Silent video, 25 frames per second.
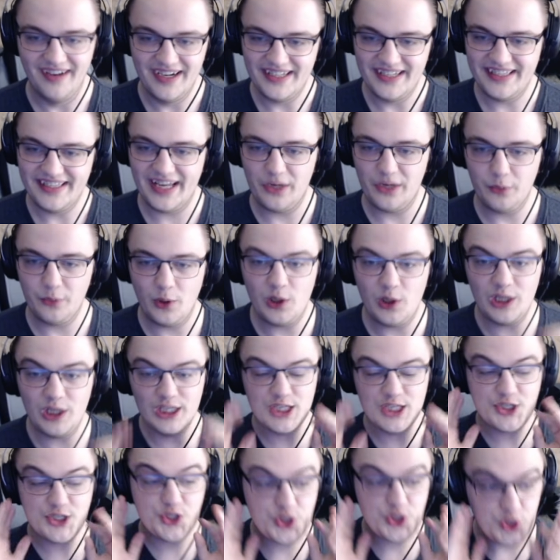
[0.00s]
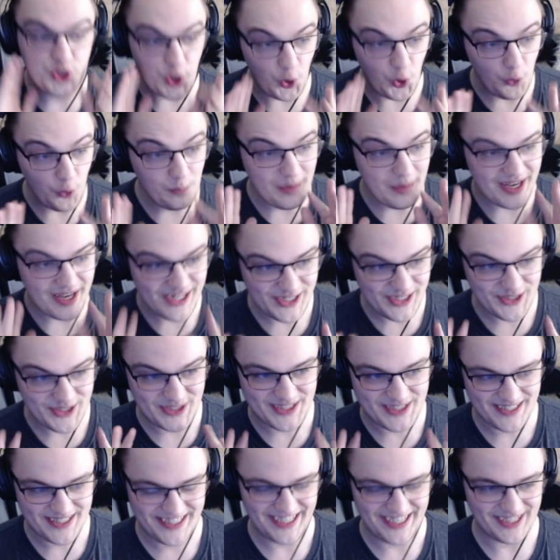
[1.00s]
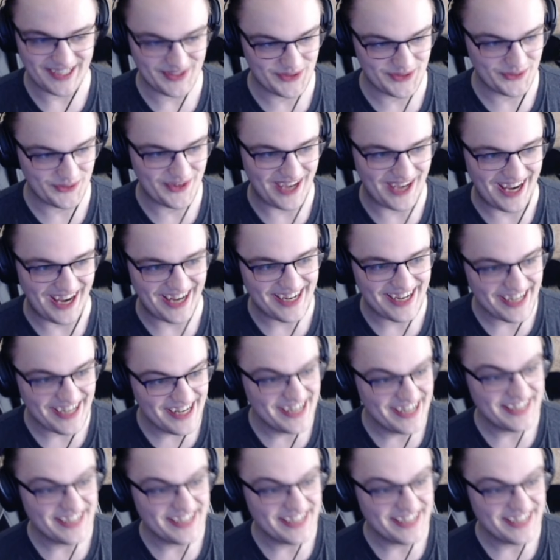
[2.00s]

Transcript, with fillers: They roll so many good skills, okay?